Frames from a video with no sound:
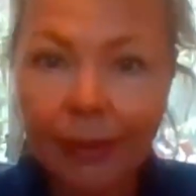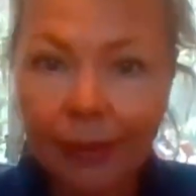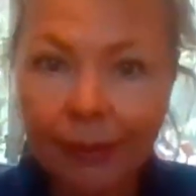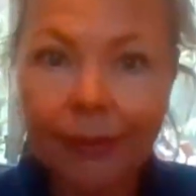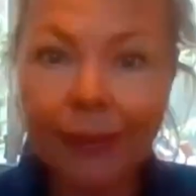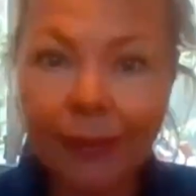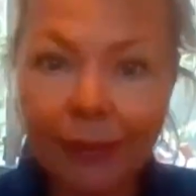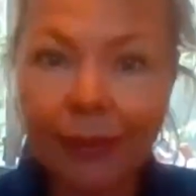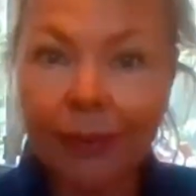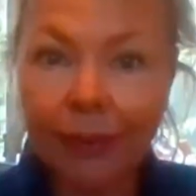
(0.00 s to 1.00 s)
And
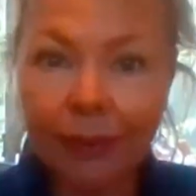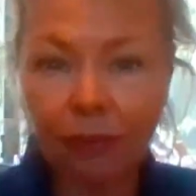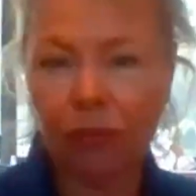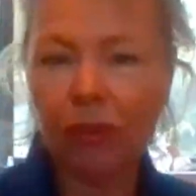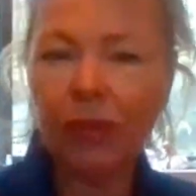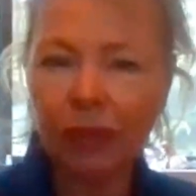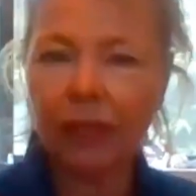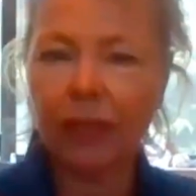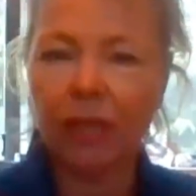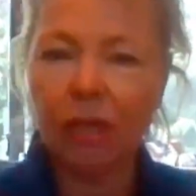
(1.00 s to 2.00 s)
then
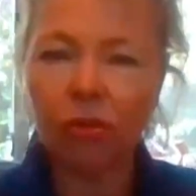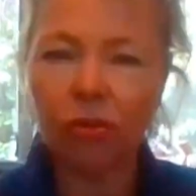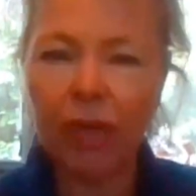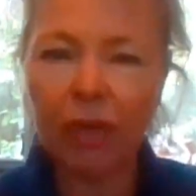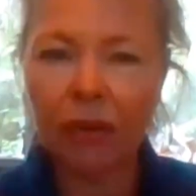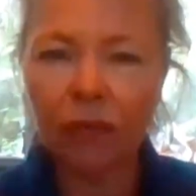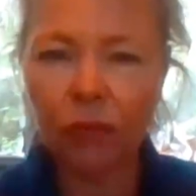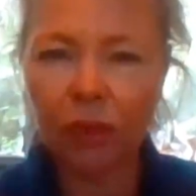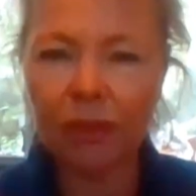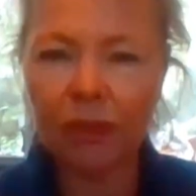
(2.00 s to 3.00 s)
really creative
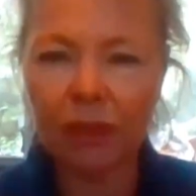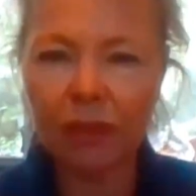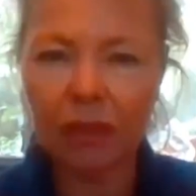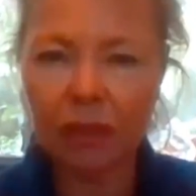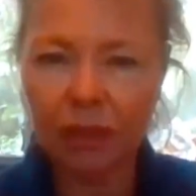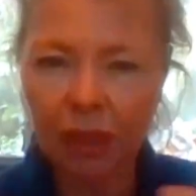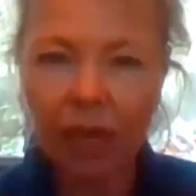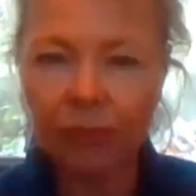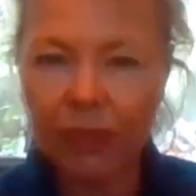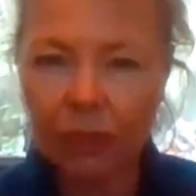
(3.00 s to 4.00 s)
was this
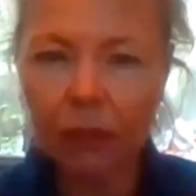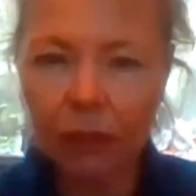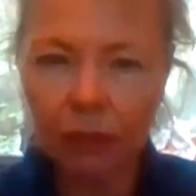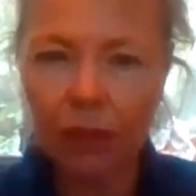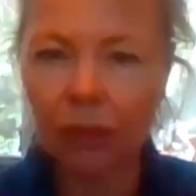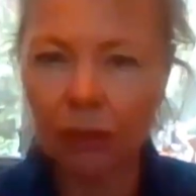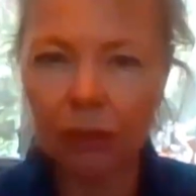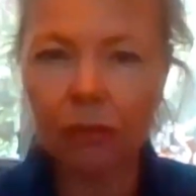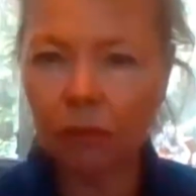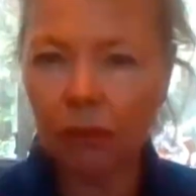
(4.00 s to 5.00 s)
escaped serial killer
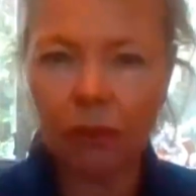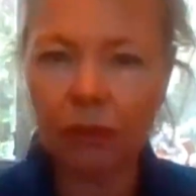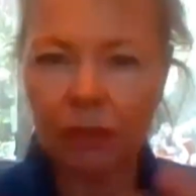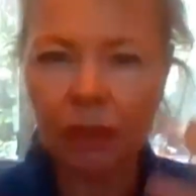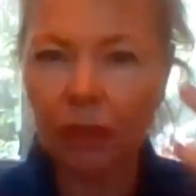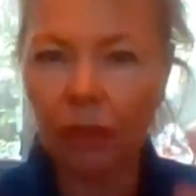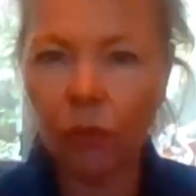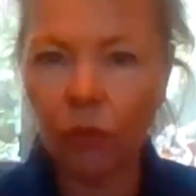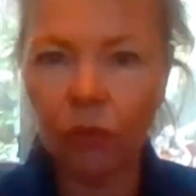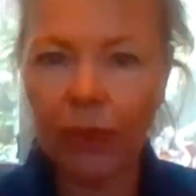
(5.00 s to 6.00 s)
who was, you
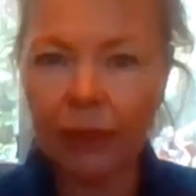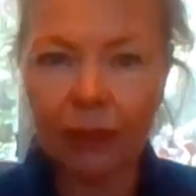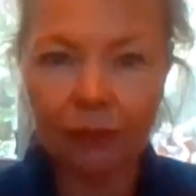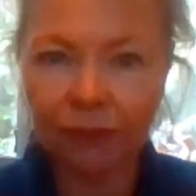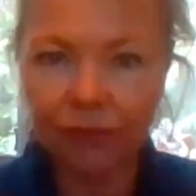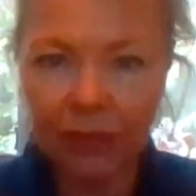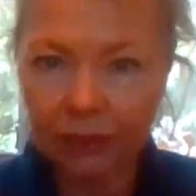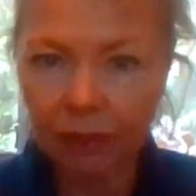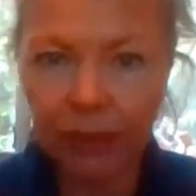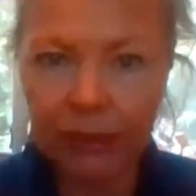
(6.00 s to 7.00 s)
know, ready to
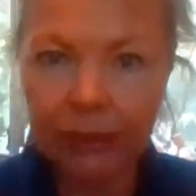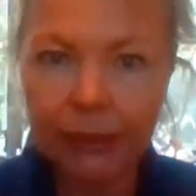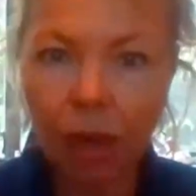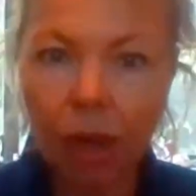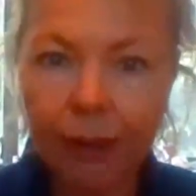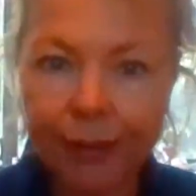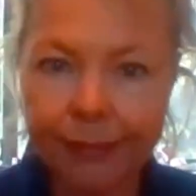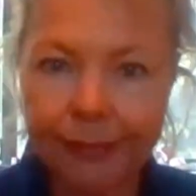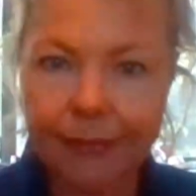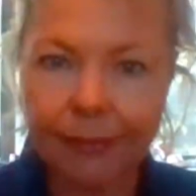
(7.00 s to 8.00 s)
feast on my dead
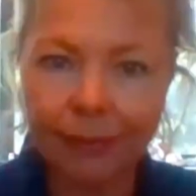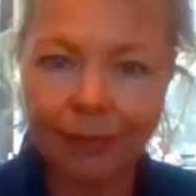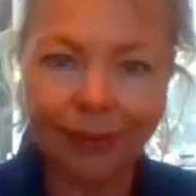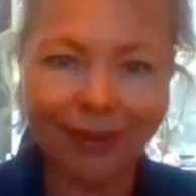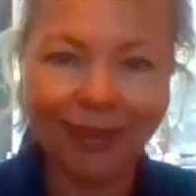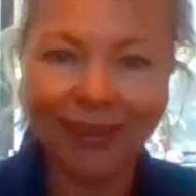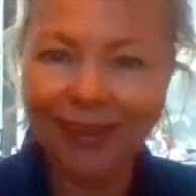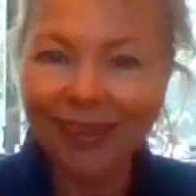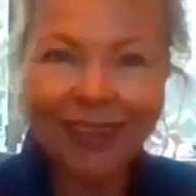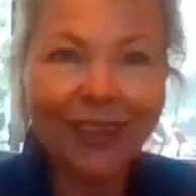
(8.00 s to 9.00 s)
carcass.
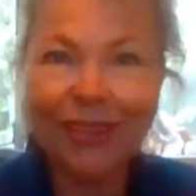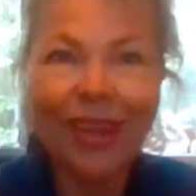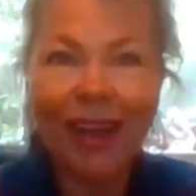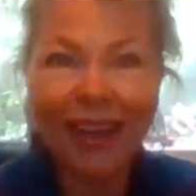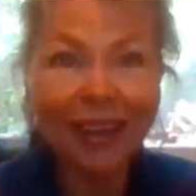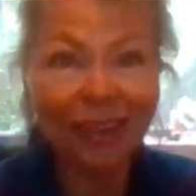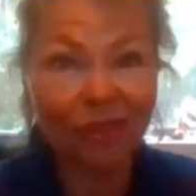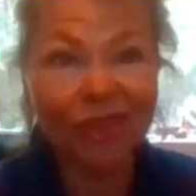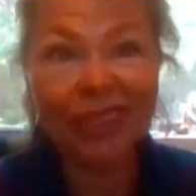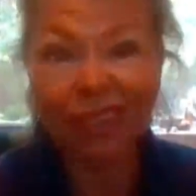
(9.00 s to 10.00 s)
You know, I got
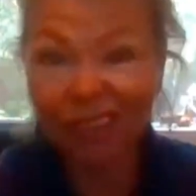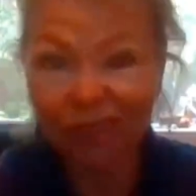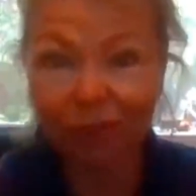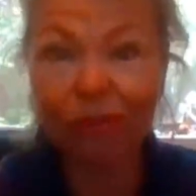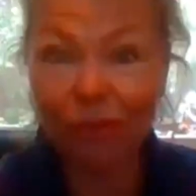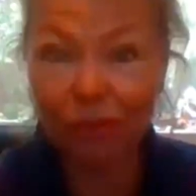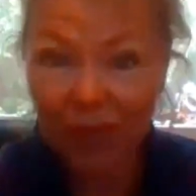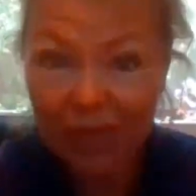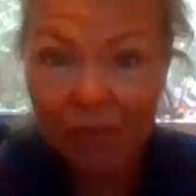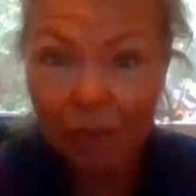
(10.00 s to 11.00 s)
really good at
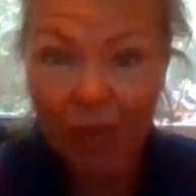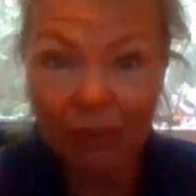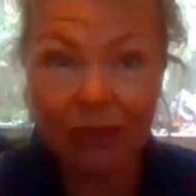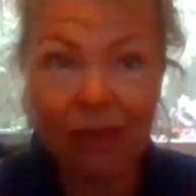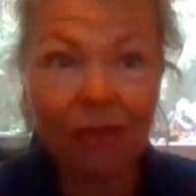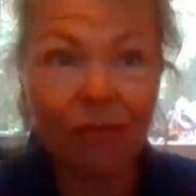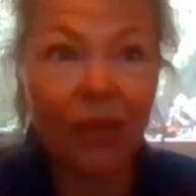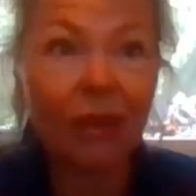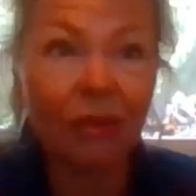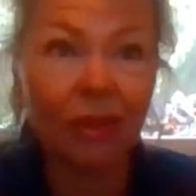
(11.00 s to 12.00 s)
freaking myself
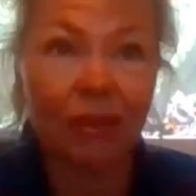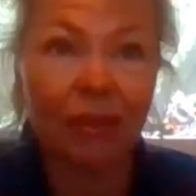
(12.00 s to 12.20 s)
out.